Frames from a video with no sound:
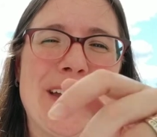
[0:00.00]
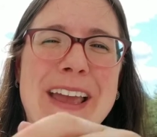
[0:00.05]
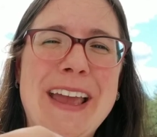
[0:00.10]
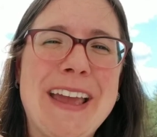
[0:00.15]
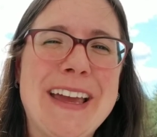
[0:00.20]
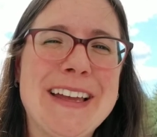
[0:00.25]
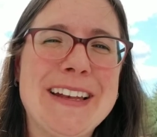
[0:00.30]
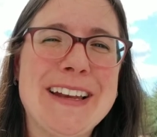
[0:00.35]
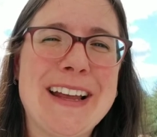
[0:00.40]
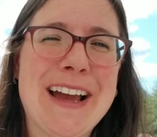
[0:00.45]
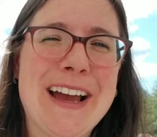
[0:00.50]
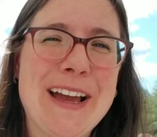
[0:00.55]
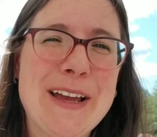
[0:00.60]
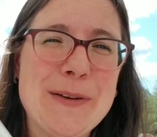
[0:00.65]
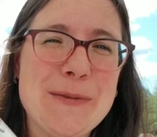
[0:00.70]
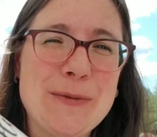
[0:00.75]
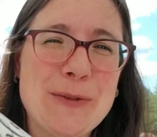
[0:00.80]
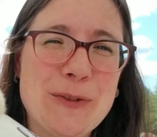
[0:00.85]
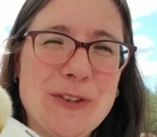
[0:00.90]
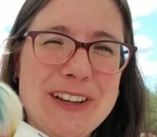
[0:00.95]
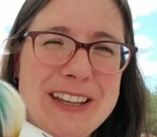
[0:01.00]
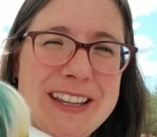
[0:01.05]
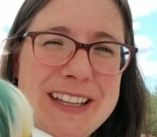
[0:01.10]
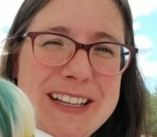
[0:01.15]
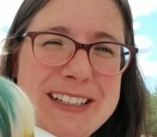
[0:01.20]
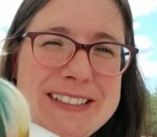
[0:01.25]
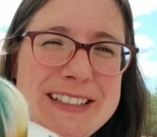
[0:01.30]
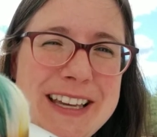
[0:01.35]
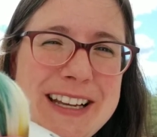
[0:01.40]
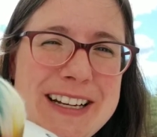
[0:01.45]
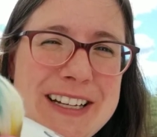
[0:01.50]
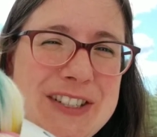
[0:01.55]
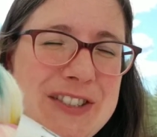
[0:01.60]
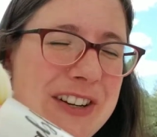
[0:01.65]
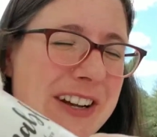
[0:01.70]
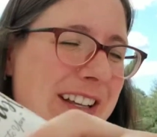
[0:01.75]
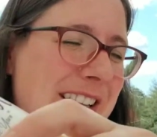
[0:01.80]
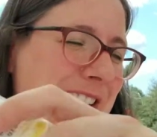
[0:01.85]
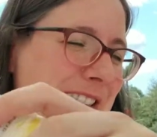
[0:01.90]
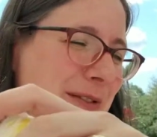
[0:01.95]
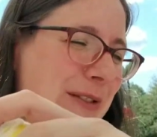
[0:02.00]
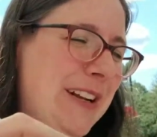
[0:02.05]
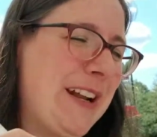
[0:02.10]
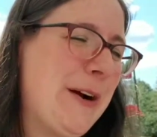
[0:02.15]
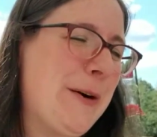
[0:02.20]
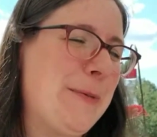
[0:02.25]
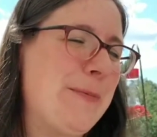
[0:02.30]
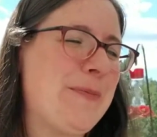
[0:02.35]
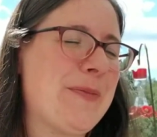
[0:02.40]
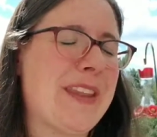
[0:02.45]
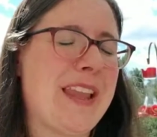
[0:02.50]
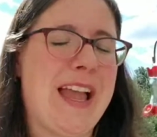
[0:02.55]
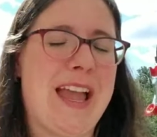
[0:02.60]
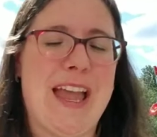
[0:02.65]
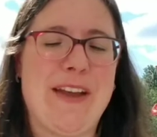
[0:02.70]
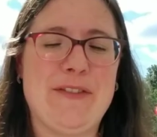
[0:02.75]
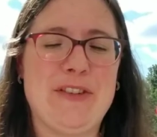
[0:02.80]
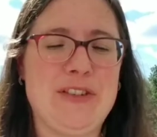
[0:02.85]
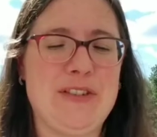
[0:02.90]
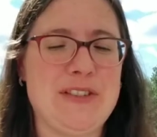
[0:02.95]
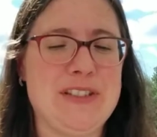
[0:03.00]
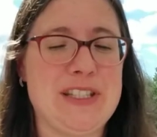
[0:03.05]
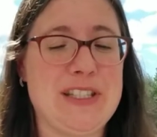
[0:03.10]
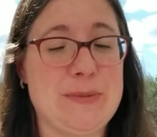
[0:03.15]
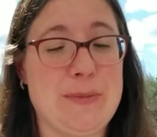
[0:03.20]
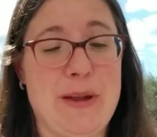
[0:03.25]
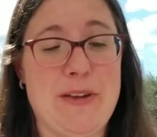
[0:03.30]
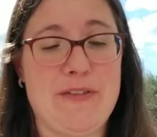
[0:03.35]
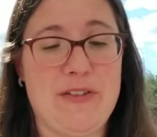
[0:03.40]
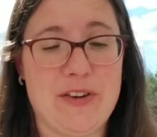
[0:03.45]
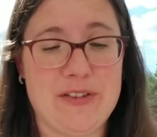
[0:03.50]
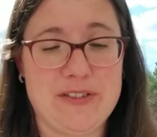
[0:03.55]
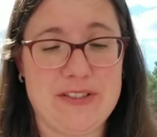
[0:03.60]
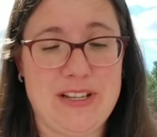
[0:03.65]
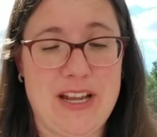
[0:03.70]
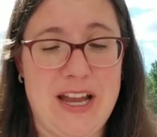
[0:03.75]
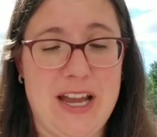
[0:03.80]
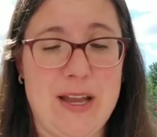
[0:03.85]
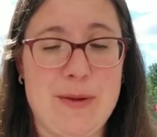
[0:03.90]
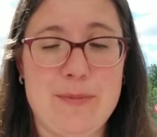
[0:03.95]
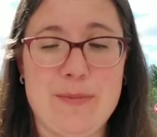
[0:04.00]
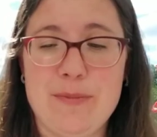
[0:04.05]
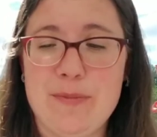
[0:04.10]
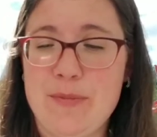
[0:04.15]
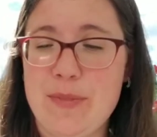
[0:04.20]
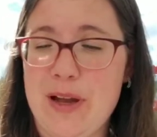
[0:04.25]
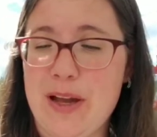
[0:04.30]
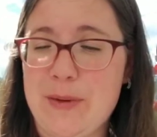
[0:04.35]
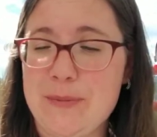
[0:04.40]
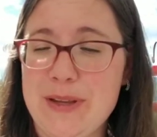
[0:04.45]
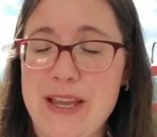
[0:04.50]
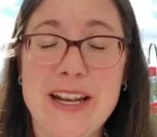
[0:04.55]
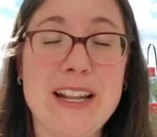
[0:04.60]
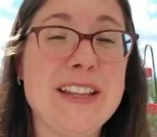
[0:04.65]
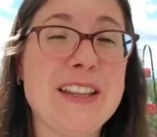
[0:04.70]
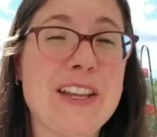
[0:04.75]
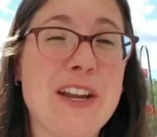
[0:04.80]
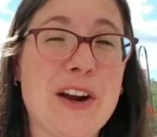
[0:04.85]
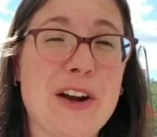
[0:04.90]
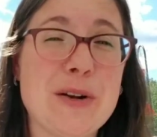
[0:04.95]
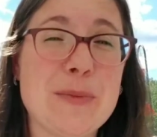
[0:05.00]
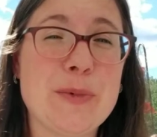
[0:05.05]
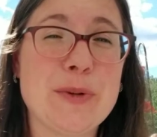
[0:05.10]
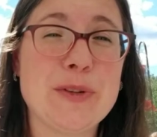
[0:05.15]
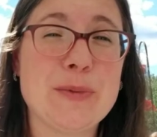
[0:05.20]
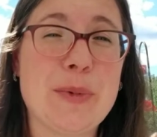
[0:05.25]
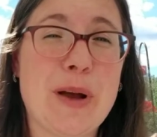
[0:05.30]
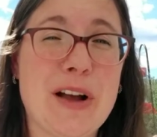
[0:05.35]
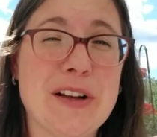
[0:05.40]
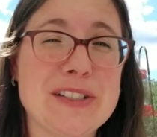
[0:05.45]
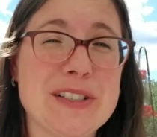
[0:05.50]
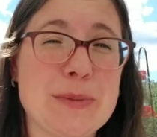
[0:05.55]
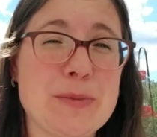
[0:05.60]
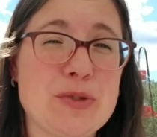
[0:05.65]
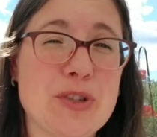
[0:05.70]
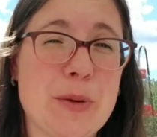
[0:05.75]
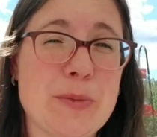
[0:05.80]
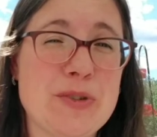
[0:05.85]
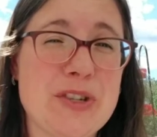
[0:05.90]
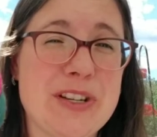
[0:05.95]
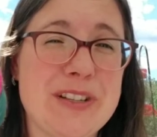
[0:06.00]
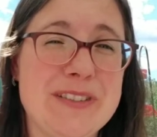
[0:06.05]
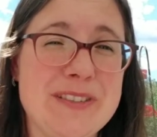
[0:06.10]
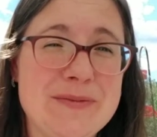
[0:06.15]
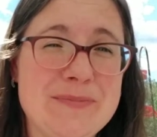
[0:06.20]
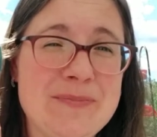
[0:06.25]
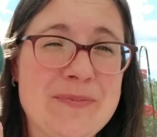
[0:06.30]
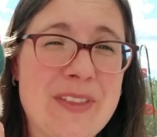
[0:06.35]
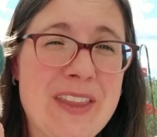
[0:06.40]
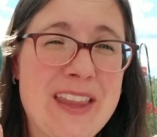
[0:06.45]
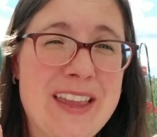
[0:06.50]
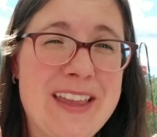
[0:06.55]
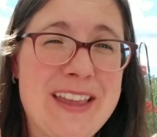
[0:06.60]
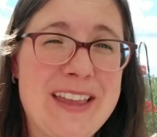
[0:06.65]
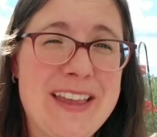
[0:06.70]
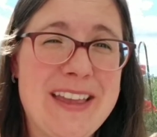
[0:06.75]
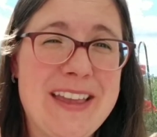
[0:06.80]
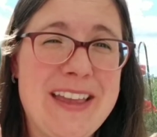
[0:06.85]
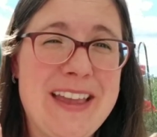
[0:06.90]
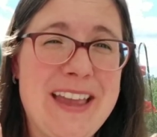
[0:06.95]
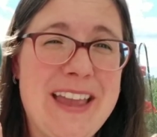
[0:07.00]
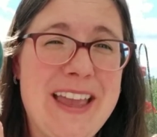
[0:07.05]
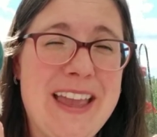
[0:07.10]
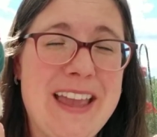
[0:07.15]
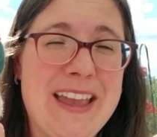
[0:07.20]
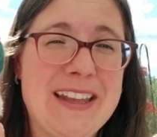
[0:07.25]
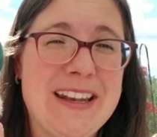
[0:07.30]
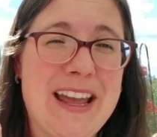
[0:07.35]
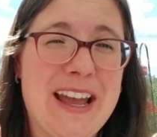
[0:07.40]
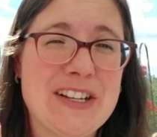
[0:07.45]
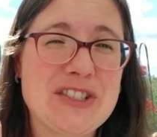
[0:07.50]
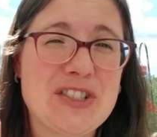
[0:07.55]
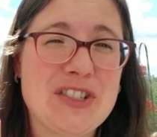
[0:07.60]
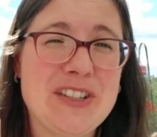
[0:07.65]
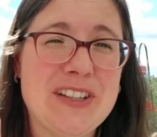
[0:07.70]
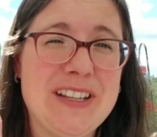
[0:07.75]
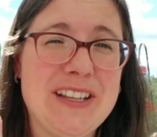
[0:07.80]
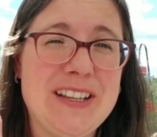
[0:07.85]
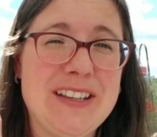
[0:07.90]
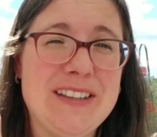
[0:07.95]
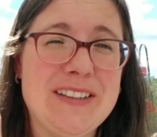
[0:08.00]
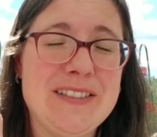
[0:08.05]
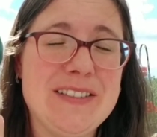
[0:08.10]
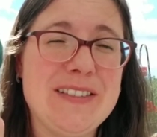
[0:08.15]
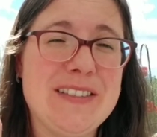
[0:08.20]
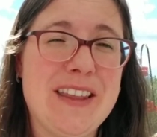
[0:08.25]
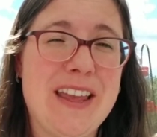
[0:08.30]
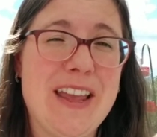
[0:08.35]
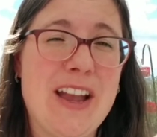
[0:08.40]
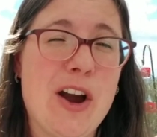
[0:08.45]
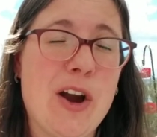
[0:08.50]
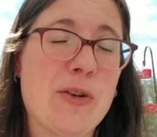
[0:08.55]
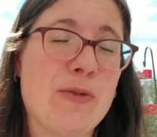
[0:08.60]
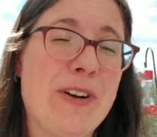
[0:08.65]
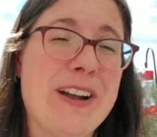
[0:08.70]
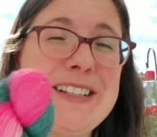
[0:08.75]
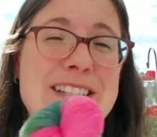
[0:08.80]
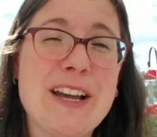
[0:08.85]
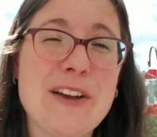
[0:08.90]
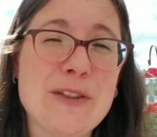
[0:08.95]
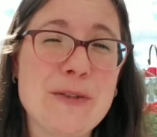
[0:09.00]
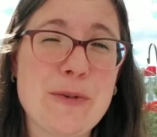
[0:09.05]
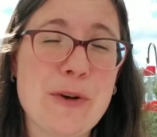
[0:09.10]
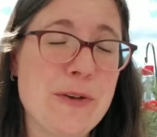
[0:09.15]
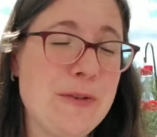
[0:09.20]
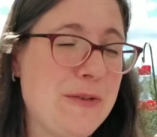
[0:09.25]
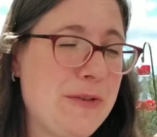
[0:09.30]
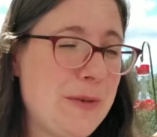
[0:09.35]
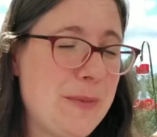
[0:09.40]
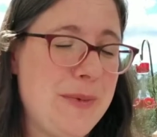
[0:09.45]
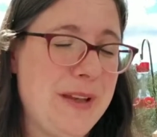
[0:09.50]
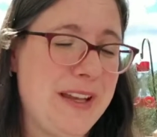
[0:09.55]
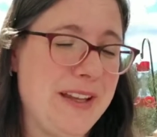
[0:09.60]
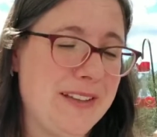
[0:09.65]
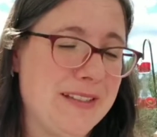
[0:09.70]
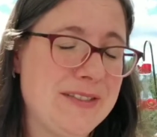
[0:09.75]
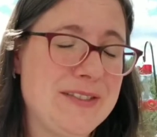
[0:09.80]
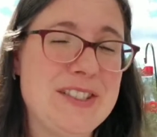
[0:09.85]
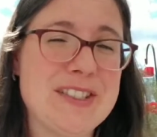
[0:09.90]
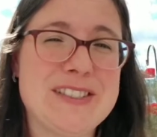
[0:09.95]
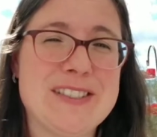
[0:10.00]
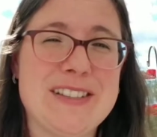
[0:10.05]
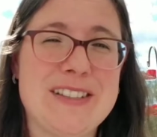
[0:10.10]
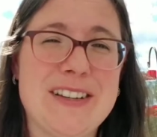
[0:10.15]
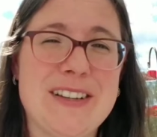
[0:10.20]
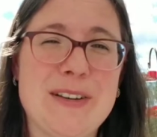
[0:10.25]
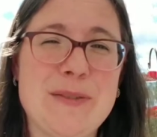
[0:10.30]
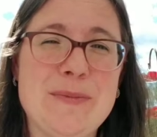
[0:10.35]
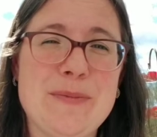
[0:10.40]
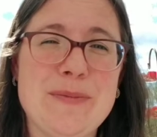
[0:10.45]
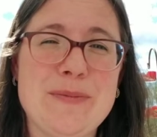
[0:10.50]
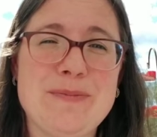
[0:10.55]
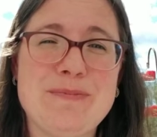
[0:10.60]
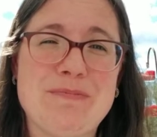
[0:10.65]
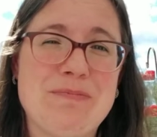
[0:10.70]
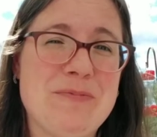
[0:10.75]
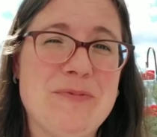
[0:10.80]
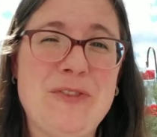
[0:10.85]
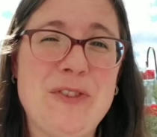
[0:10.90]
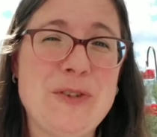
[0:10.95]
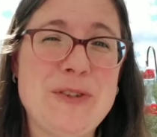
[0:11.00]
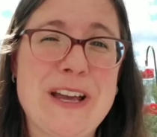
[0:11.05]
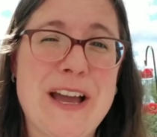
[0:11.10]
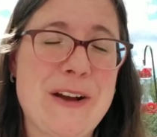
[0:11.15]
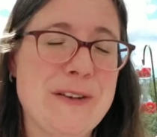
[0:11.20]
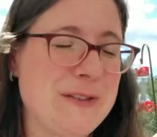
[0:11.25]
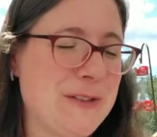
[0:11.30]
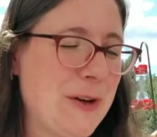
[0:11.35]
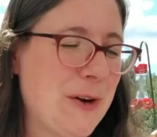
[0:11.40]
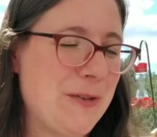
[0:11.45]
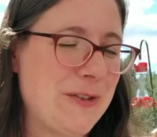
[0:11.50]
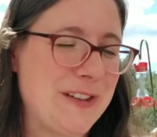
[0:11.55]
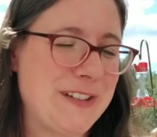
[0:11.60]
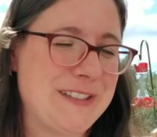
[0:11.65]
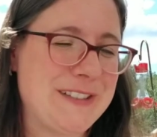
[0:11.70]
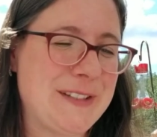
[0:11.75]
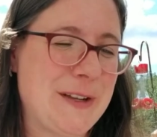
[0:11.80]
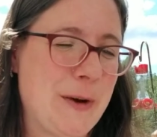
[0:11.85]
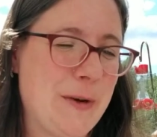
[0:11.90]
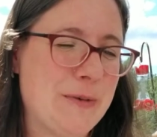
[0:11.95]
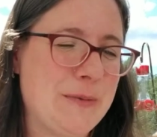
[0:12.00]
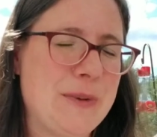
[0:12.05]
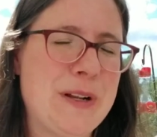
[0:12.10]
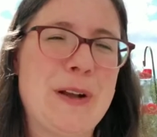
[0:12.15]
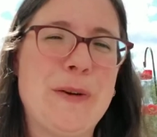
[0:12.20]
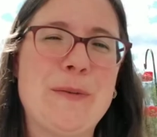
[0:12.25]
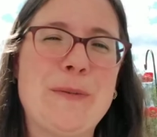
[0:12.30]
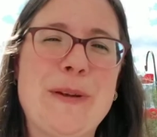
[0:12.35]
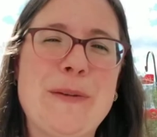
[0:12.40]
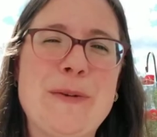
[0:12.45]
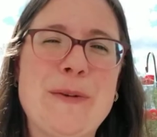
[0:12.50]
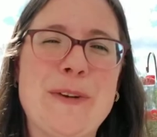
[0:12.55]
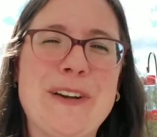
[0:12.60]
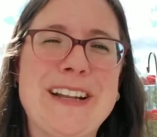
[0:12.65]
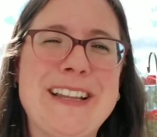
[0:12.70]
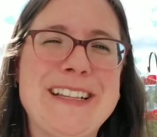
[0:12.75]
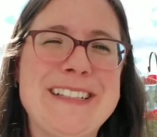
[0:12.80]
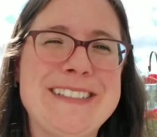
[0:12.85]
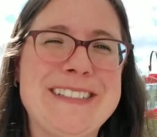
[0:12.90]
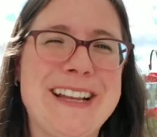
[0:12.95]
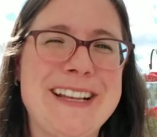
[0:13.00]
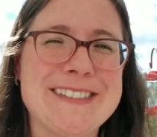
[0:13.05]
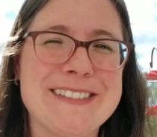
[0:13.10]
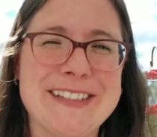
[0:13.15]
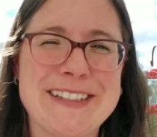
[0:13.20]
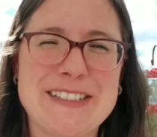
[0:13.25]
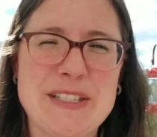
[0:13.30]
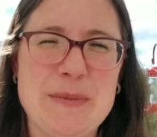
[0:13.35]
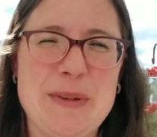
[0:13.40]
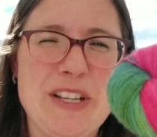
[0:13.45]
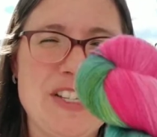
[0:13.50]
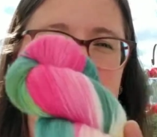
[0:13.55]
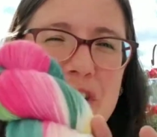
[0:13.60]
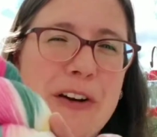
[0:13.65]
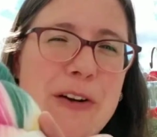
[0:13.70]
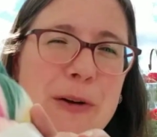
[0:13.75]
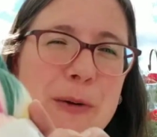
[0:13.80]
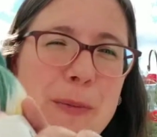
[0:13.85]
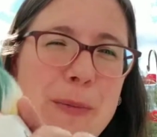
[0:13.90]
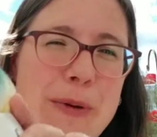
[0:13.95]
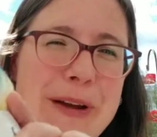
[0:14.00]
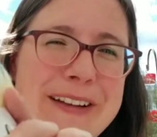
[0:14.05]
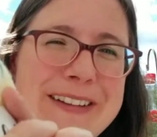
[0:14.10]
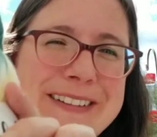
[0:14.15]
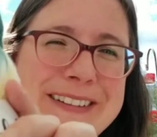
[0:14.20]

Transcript: and I am really excited to try this one out. This is my first time getting the Yarnable box subscription, and actually they are right down the road from me, just a few towns over. So, you know, maybe one of these days I'll get to meet Cheryl, but